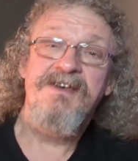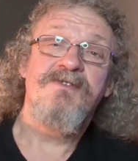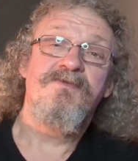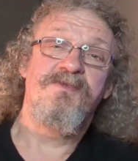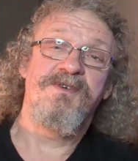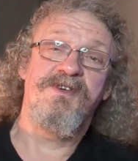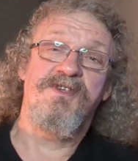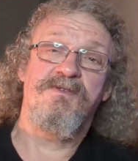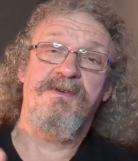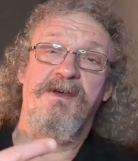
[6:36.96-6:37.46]

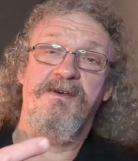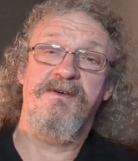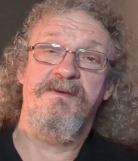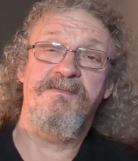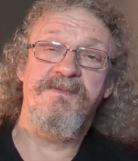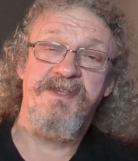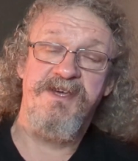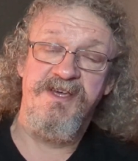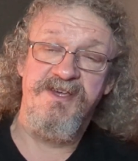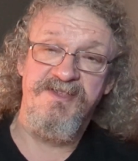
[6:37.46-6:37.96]
which A
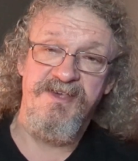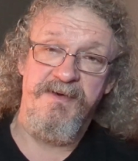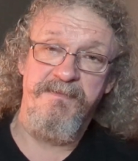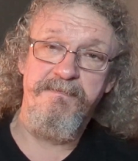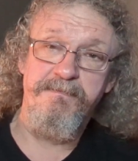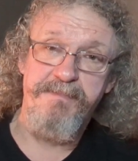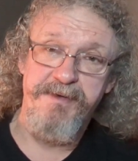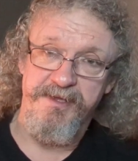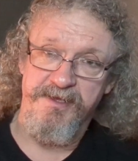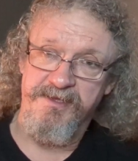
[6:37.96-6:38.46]
M D then
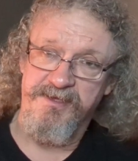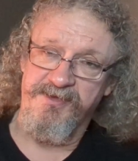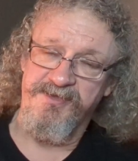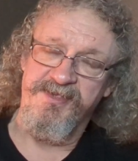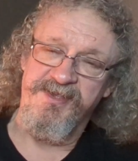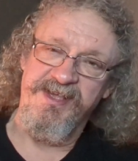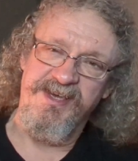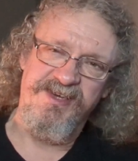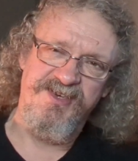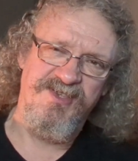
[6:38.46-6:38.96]
build on
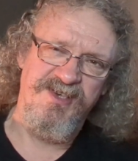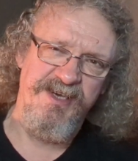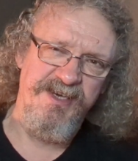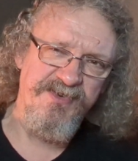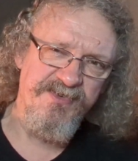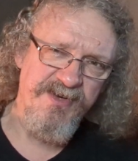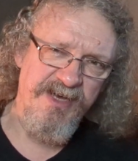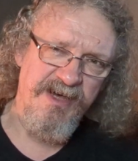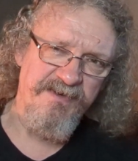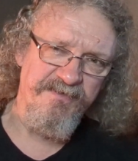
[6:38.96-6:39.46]
the next set
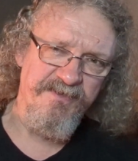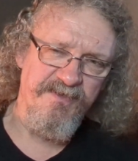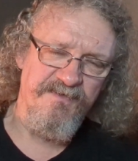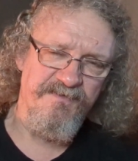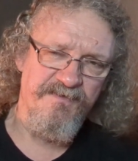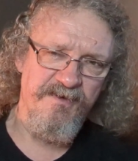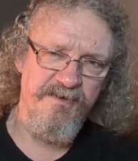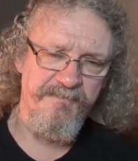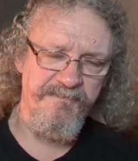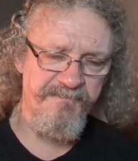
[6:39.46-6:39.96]
of drivers
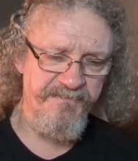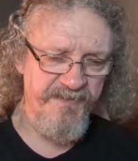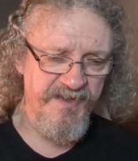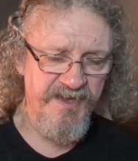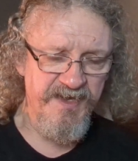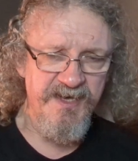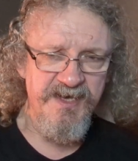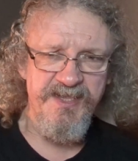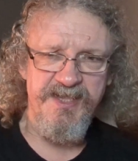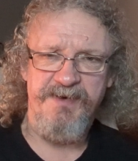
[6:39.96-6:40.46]
from.
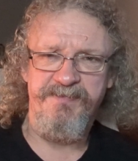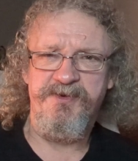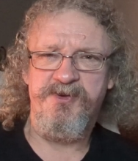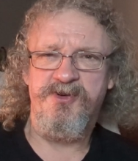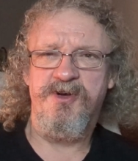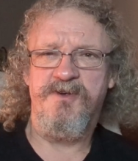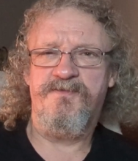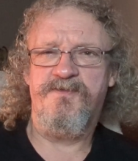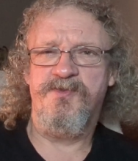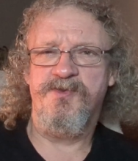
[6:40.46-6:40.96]
Then we
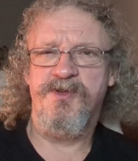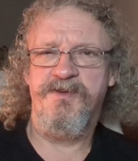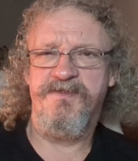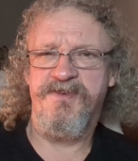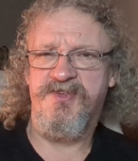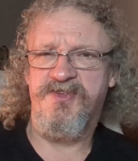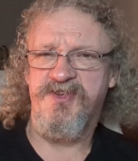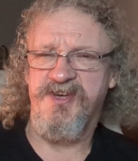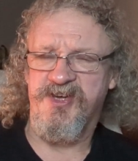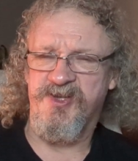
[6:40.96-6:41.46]
go for another
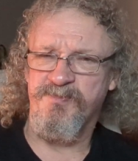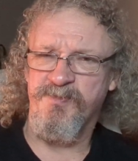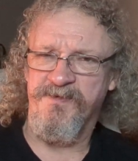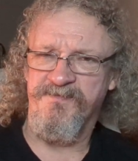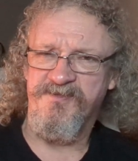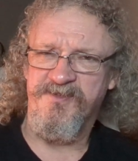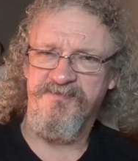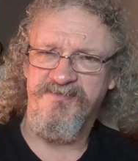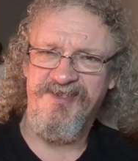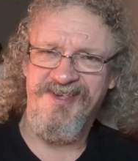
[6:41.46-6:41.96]
six
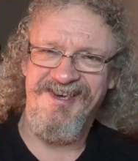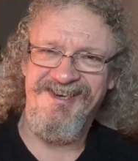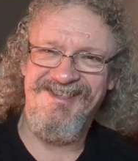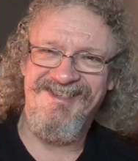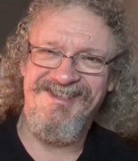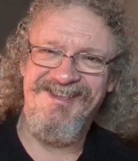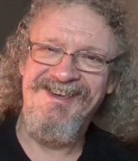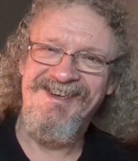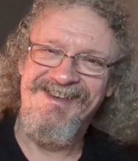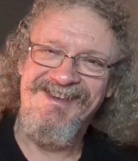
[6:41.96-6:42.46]
months of
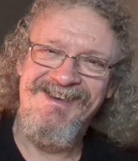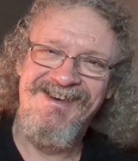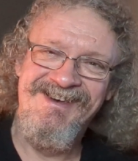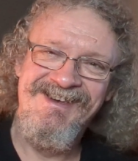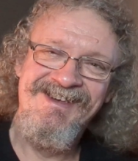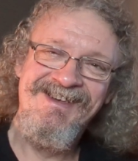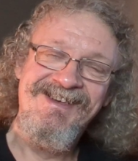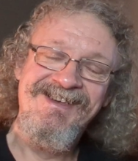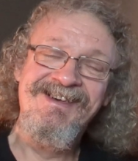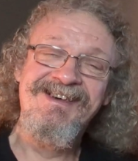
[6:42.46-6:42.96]
testing.
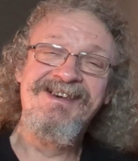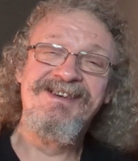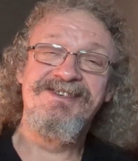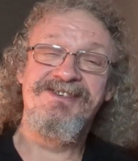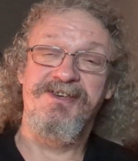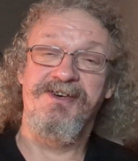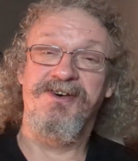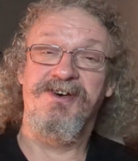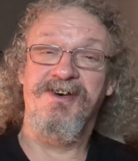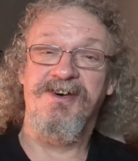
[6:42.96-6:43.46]

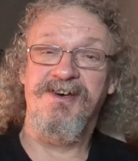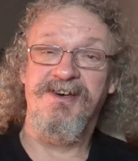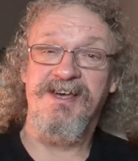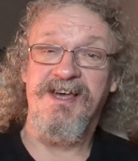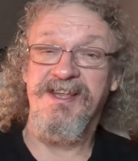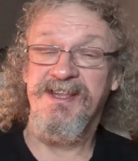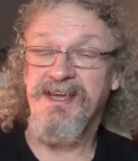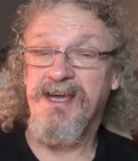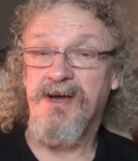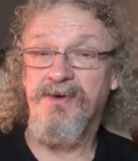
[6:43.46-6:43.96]
So
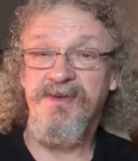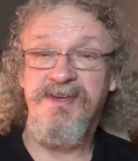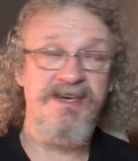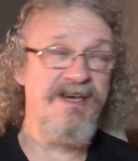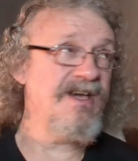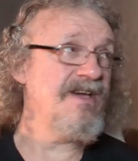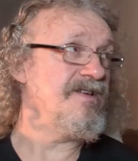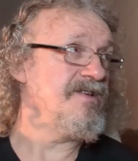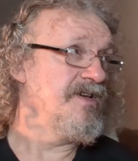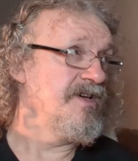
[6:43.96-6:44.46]
anyhow,
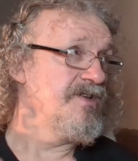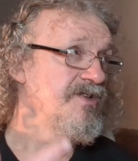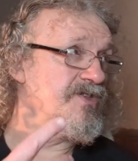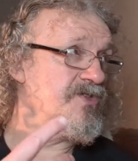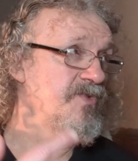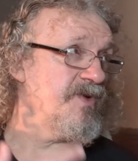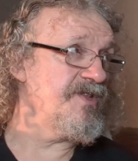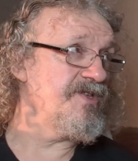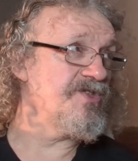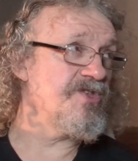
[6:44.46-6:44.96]
yeah,
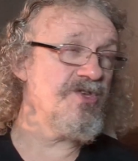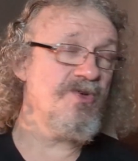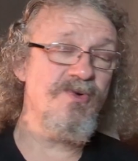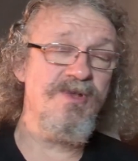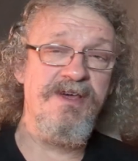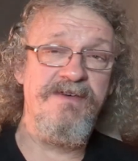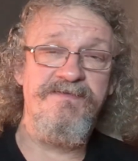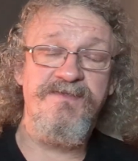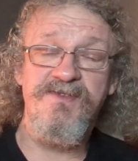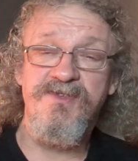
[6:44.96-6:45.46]
twenty-two
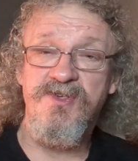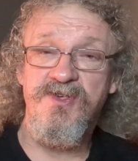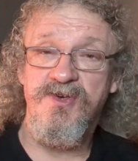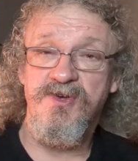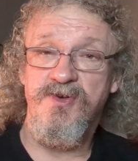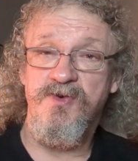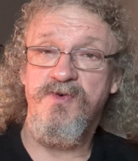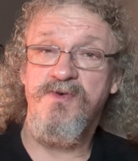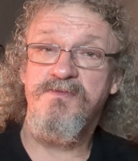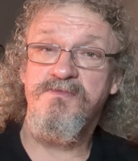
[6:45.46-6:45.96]
eleven
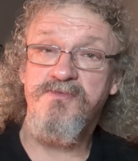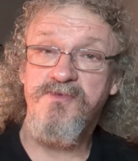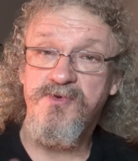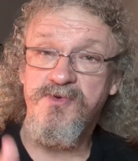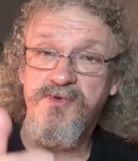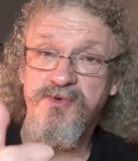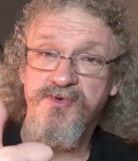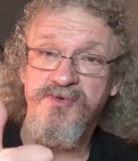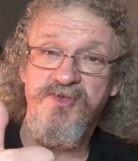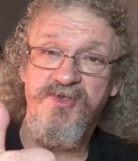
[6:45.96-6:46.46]
two,
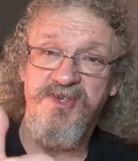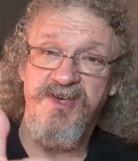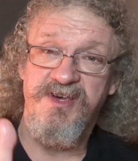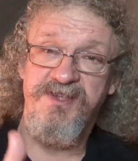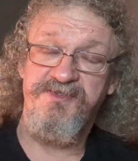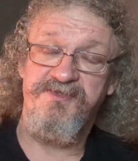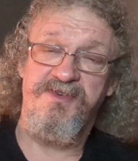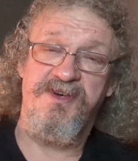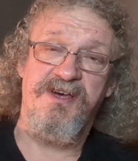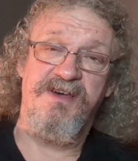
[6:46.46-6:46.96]
good set
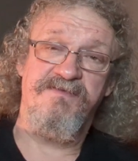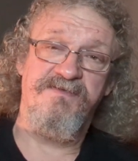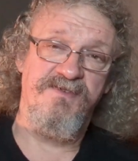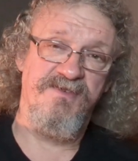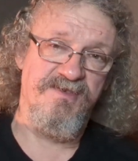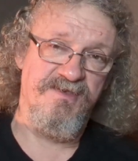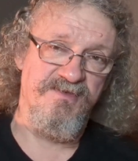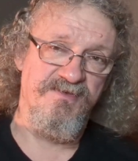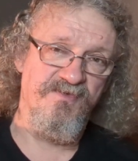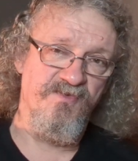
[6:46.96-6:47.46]
of
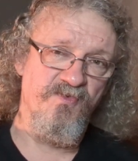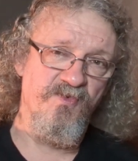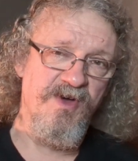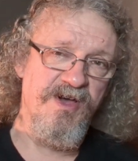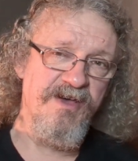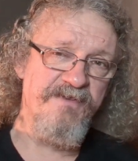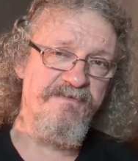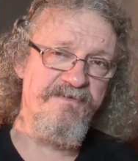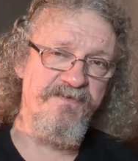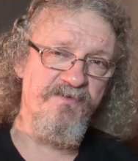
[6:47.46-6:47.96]
drivers,
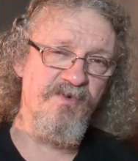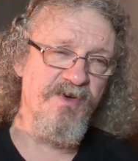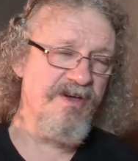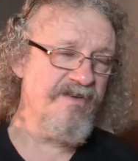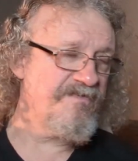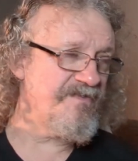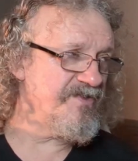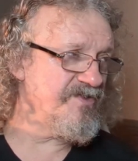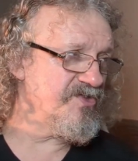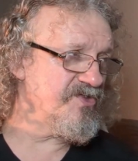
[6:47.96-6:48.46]
worth
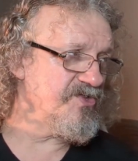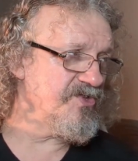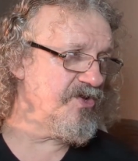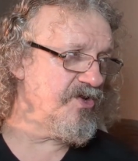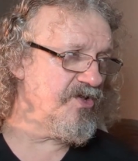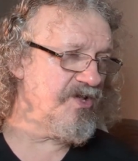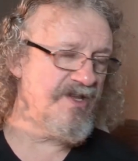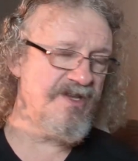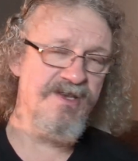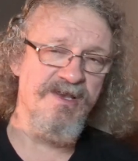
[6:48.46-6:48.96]
worth
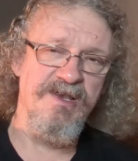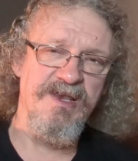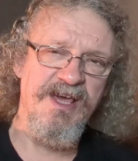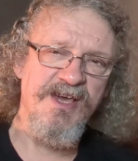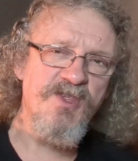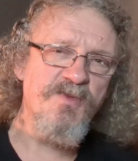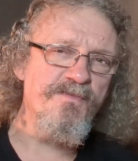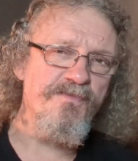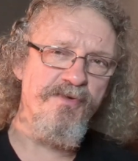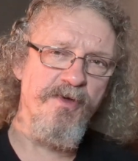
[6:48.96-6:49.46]
installing.
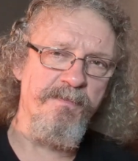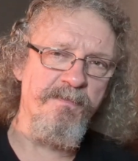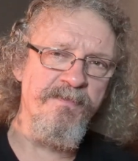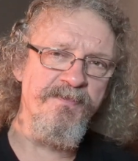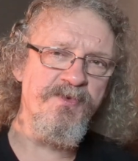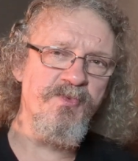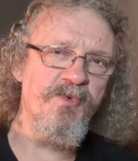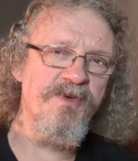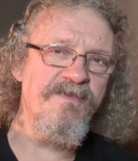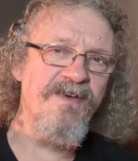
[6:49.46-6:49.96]
Less
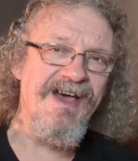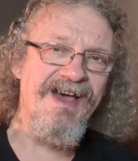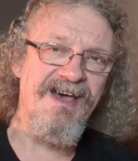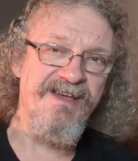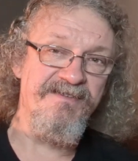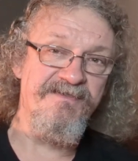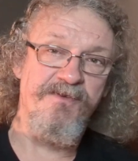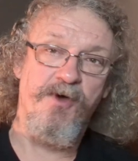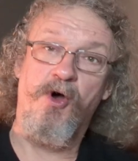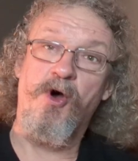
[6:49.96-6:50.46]
problems we've
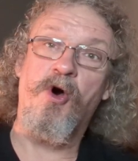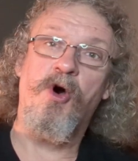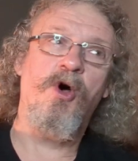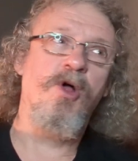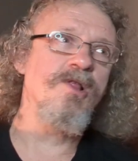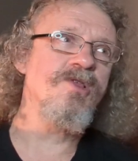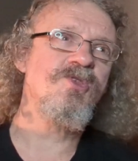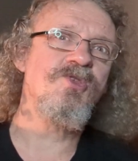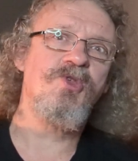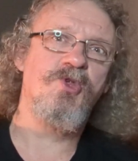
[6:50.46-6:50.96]
had
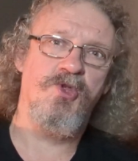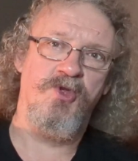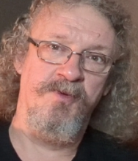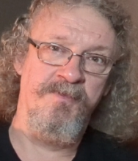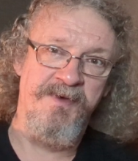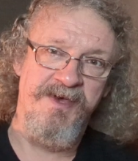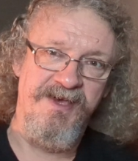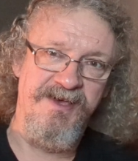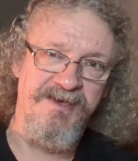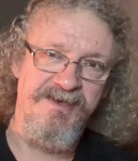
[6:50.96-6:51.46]
all
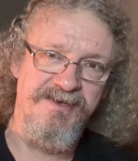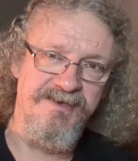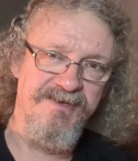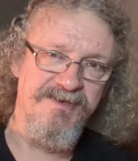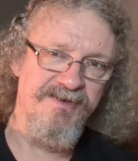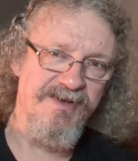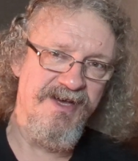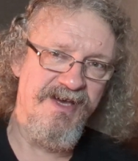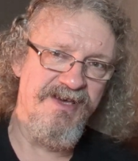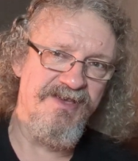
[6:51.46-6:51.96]
summer,
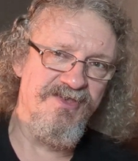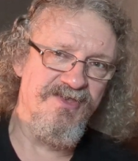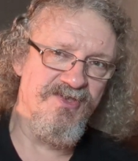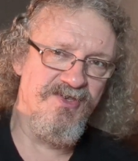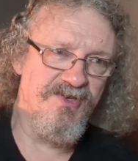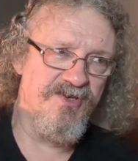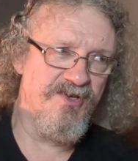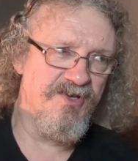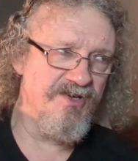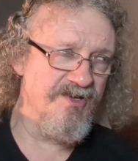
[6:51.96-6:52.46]
right?
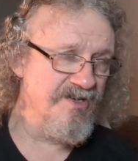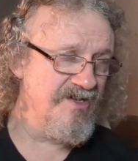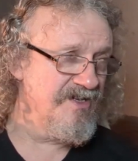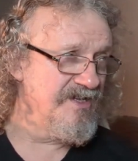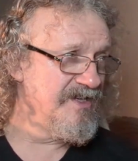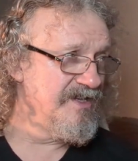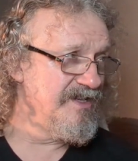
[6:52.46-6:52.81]
So